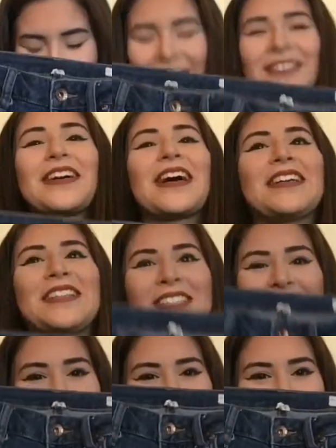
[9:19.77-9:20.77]
I'm kind of
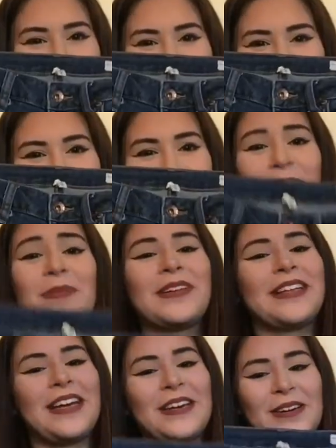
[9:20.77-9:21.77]
shy about that,
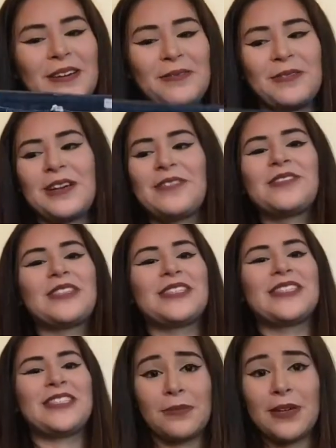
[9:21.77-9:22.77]
but like, whatever.
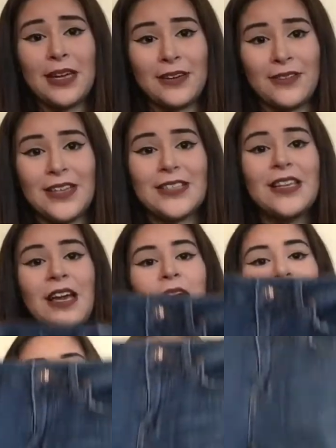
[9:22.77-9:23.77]
Anyways,
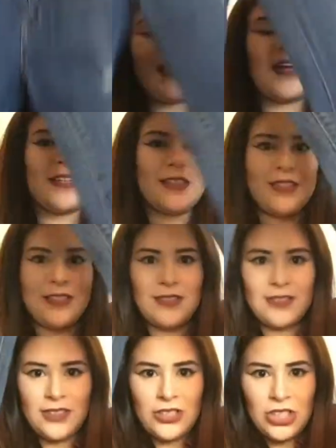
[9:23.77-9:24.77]
but yeah, these
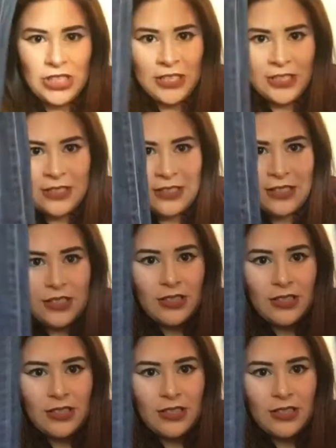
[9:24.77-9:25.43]
are the jeans.